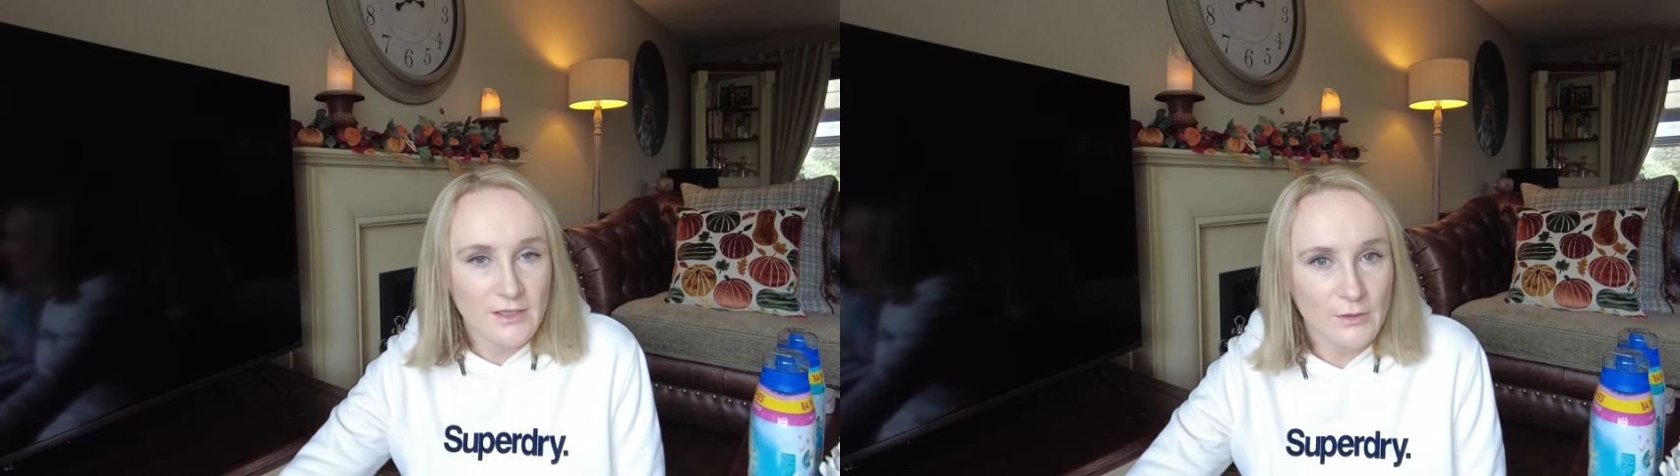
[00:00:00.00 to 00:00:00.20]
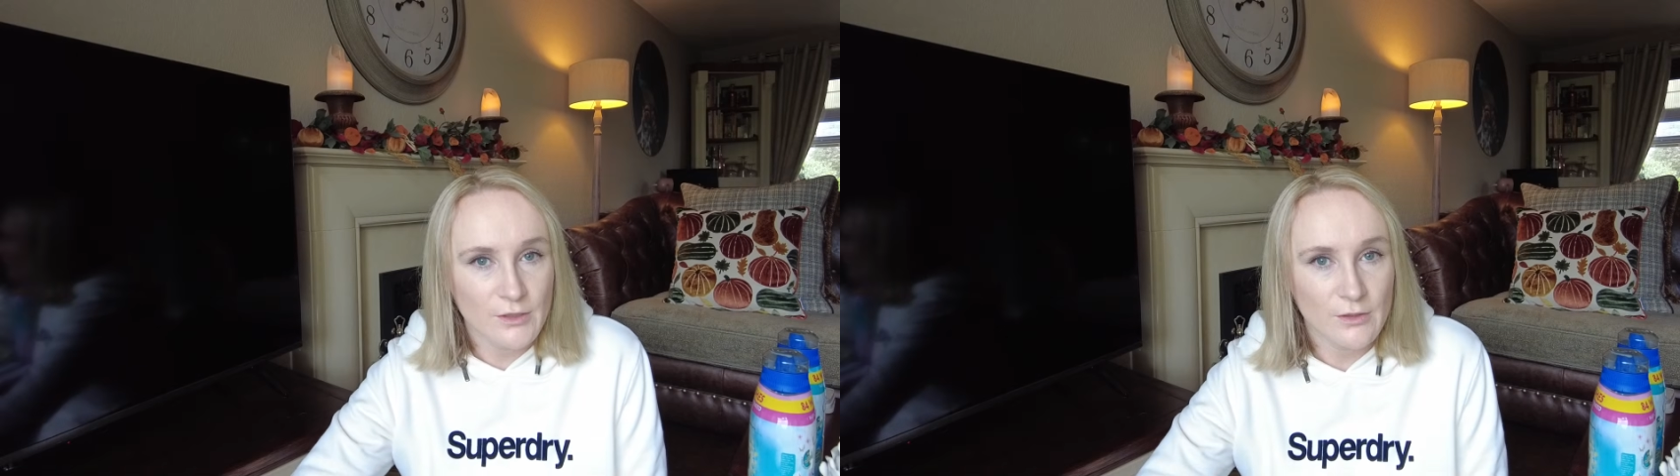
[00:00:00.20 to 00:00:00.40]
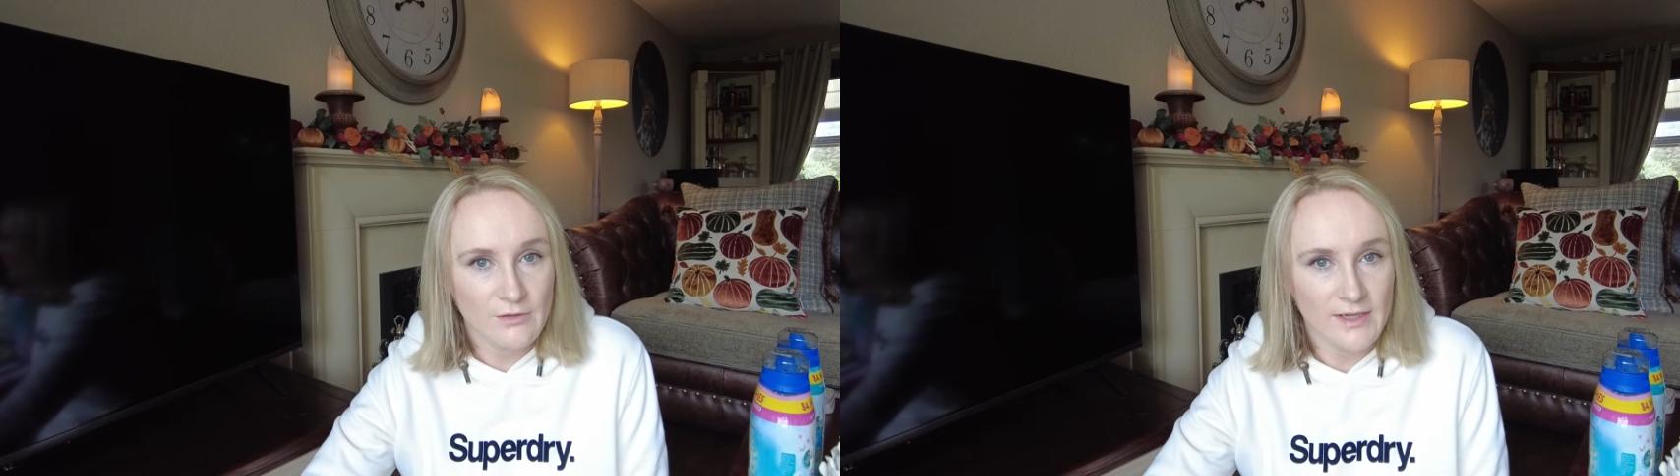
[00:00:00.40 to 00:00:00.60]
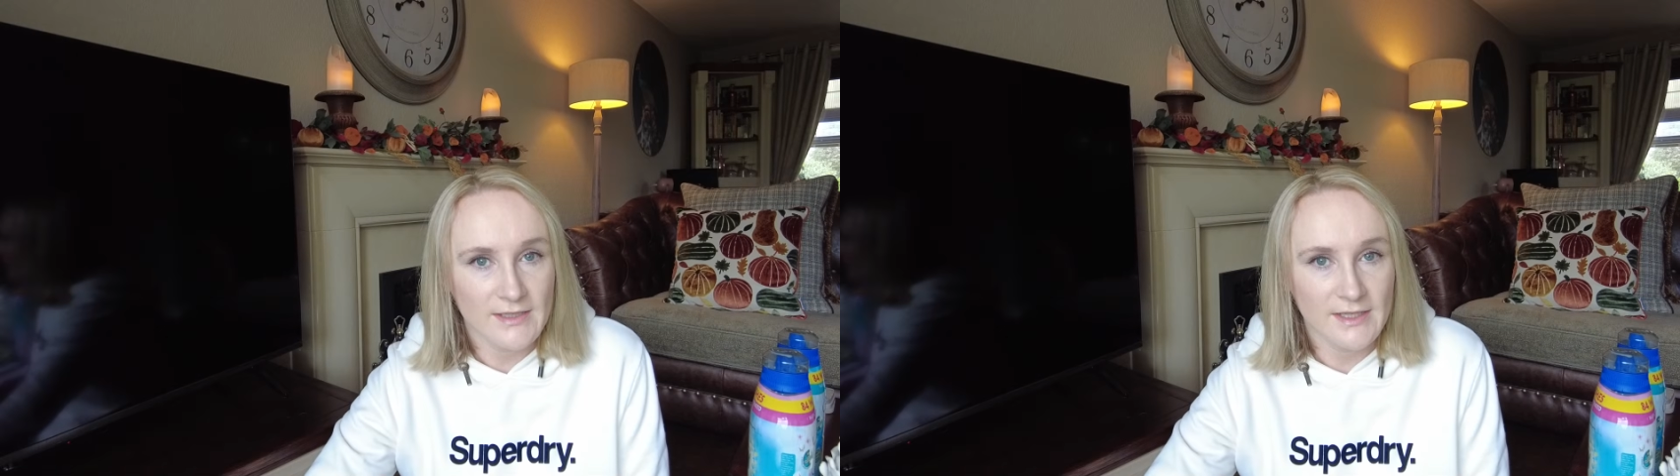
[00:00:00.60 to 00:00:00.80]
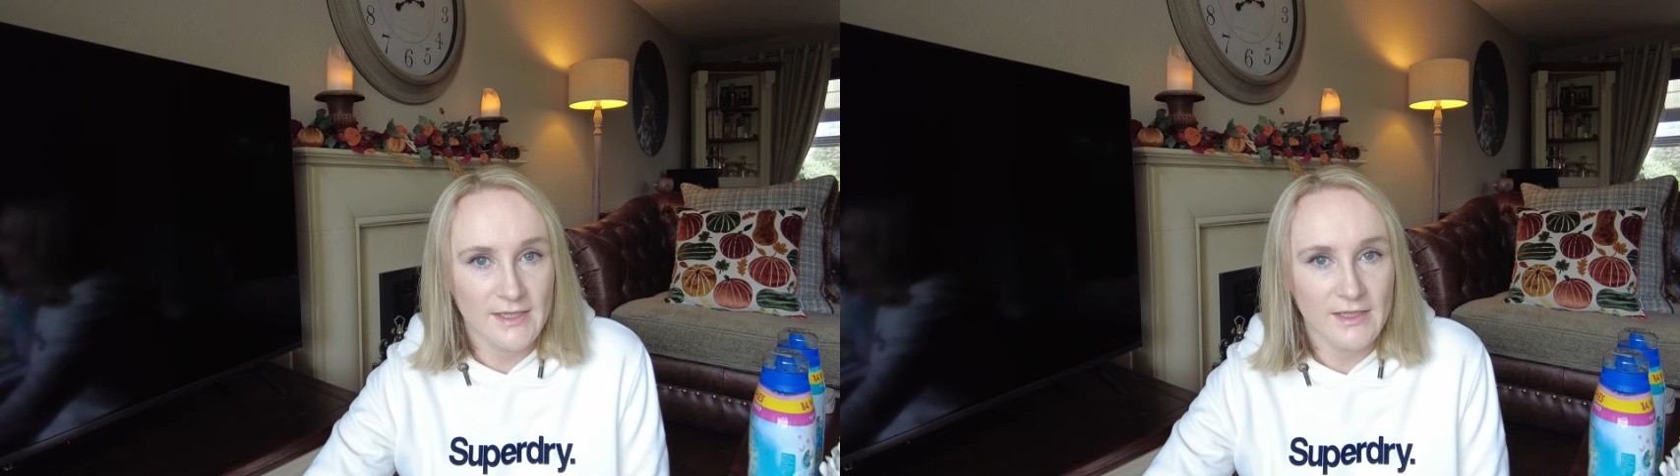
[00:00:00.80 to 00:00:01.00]
go too
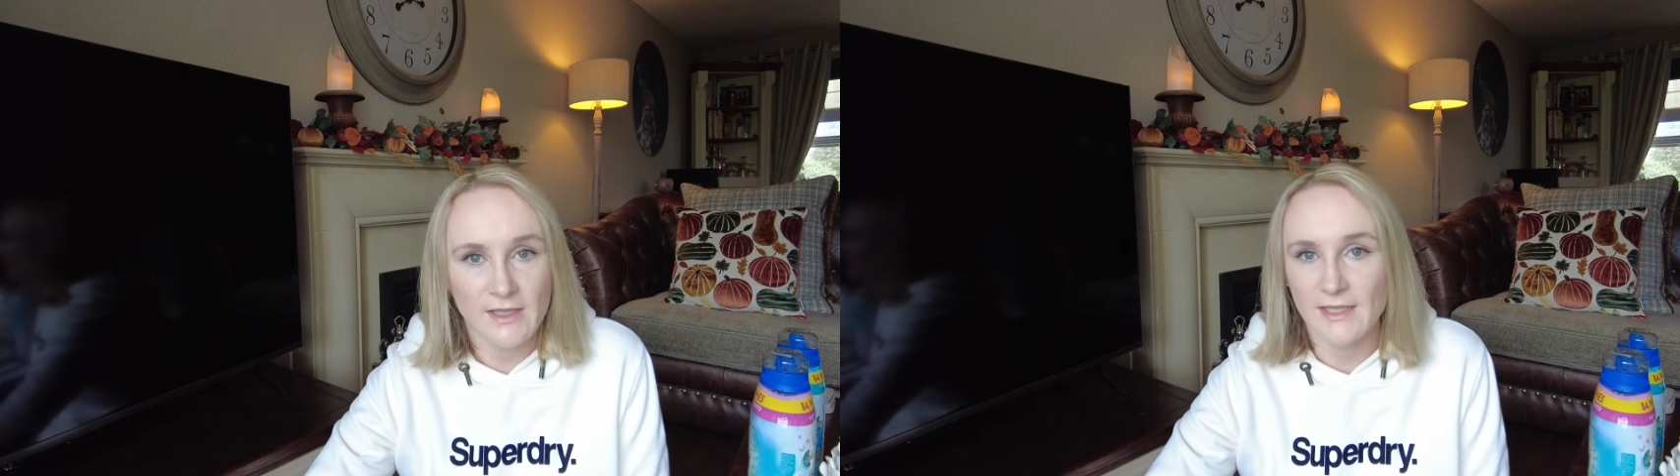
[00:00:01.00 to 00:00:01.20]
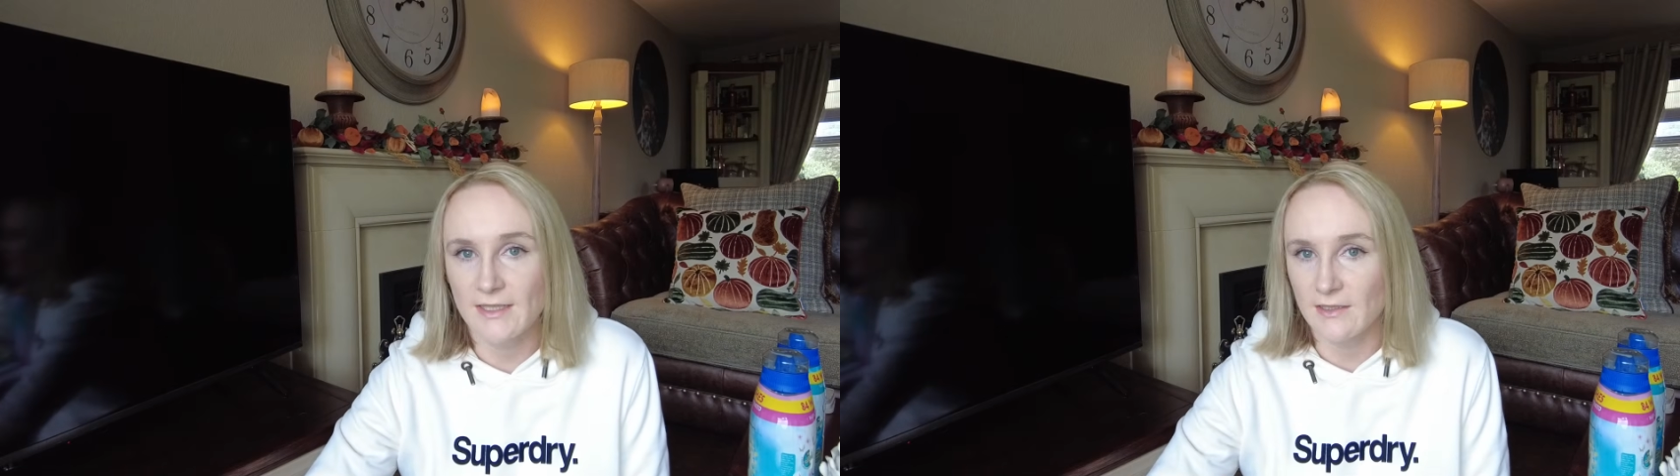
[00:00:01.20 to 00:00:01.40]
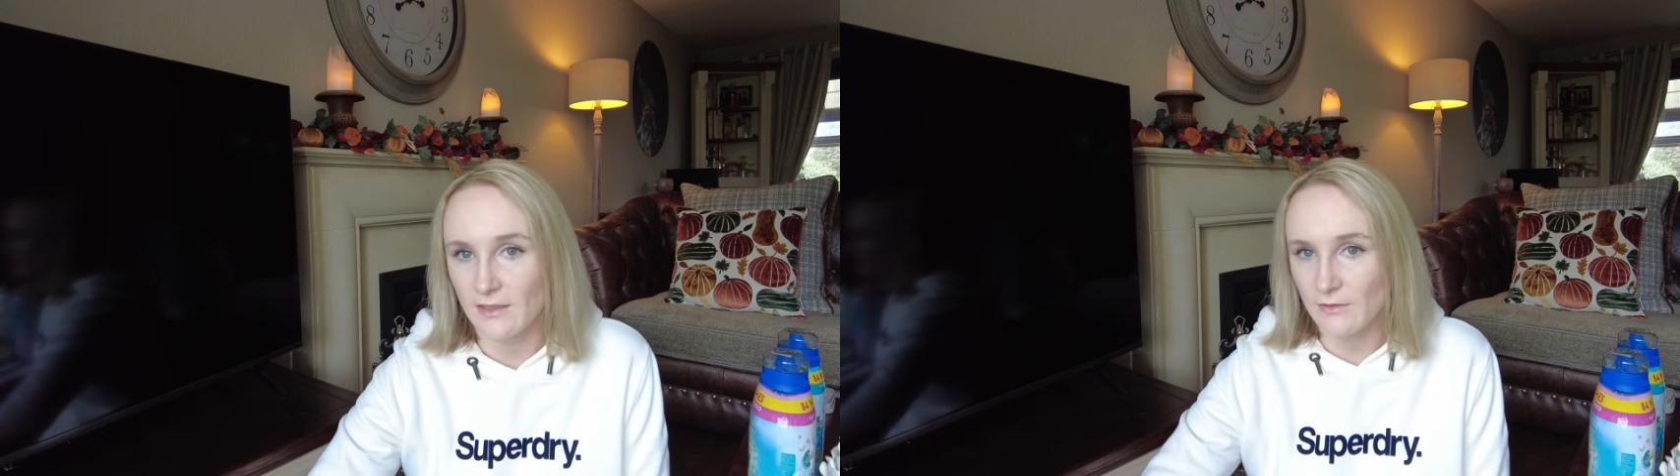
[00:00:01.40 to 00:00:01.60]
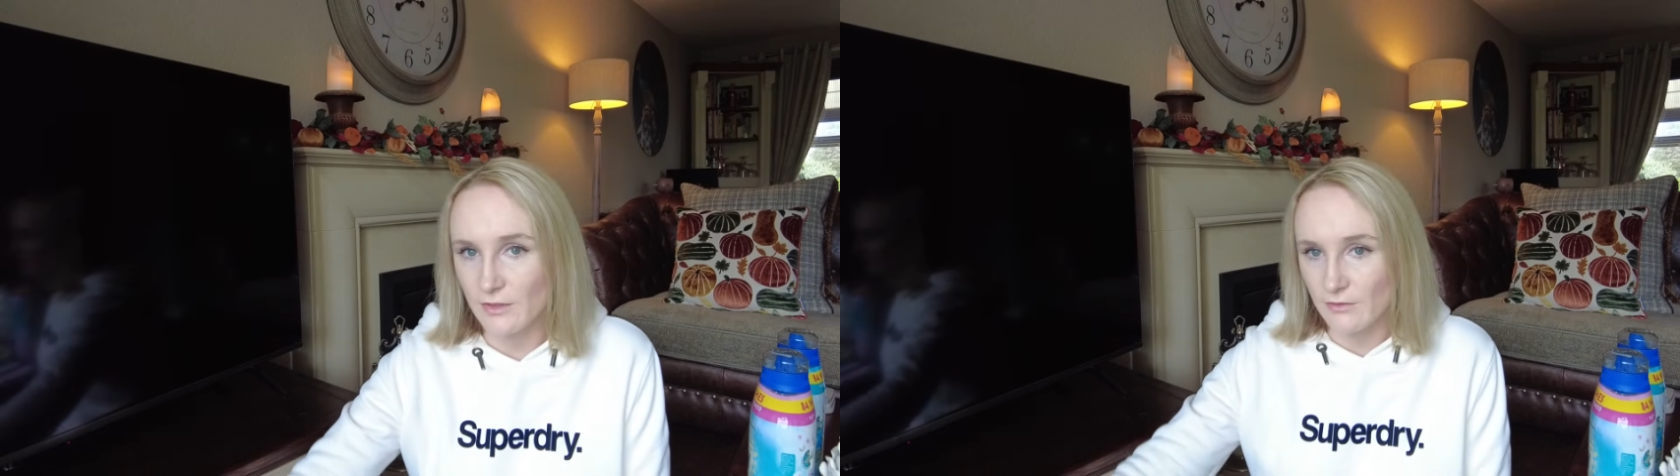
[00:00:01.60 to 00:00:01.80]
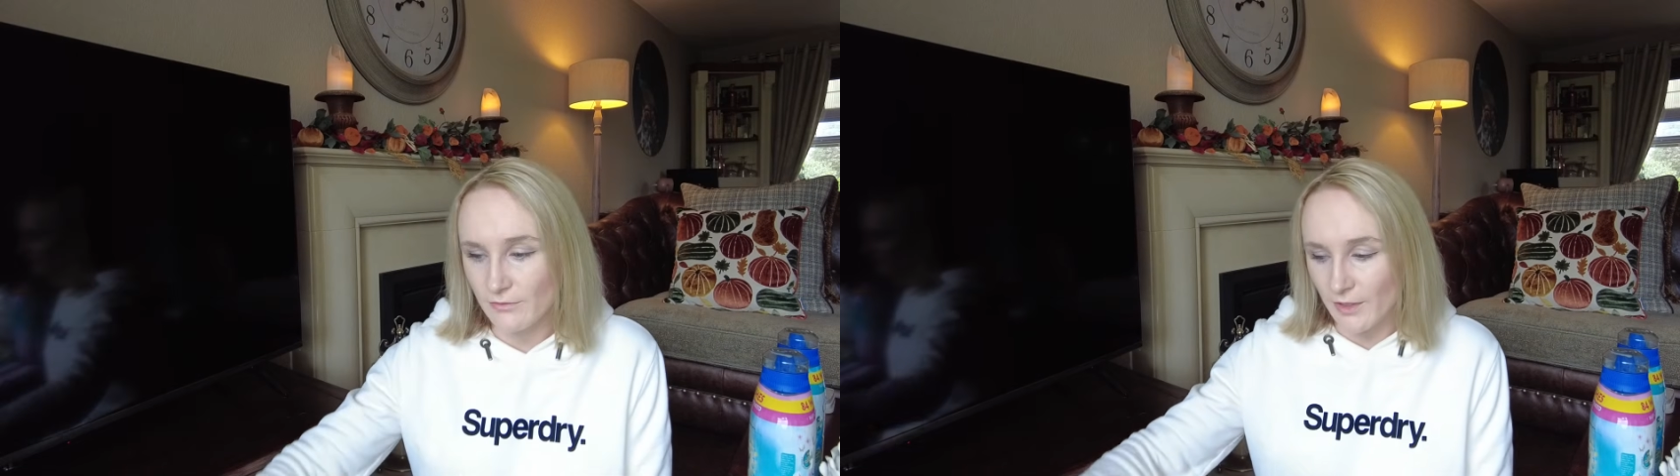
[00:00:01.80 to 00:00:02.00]
crazy and I didn't go
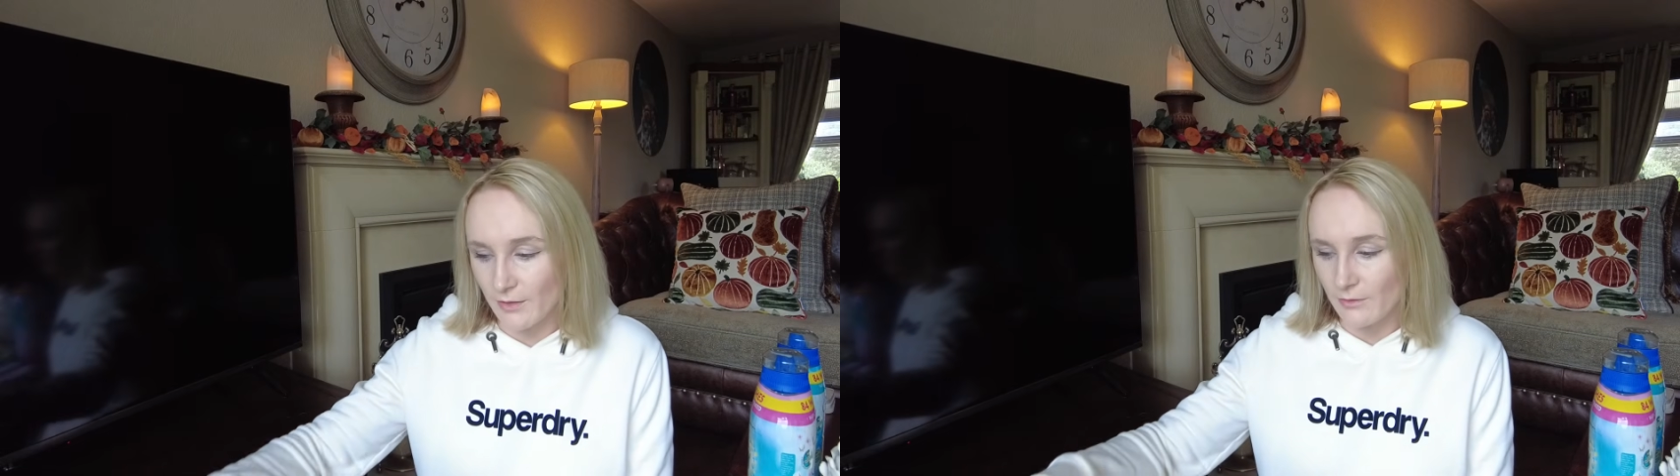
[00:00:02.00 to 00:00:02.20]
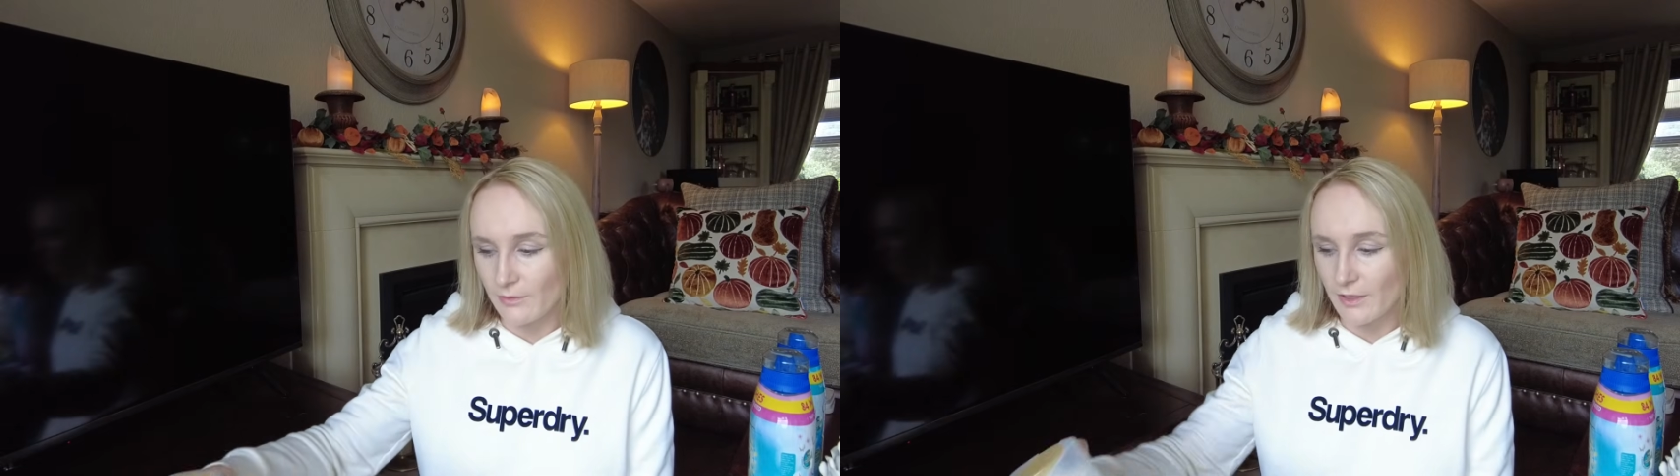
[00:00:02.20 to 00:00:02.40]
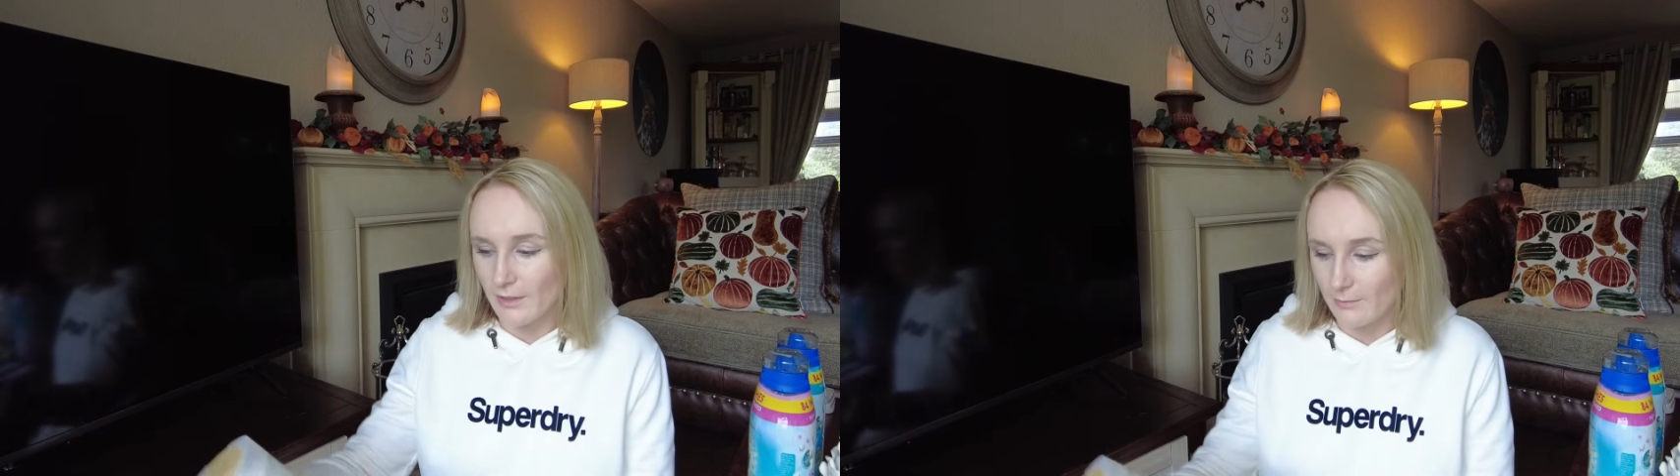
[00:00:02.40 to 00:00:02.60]
too rogue,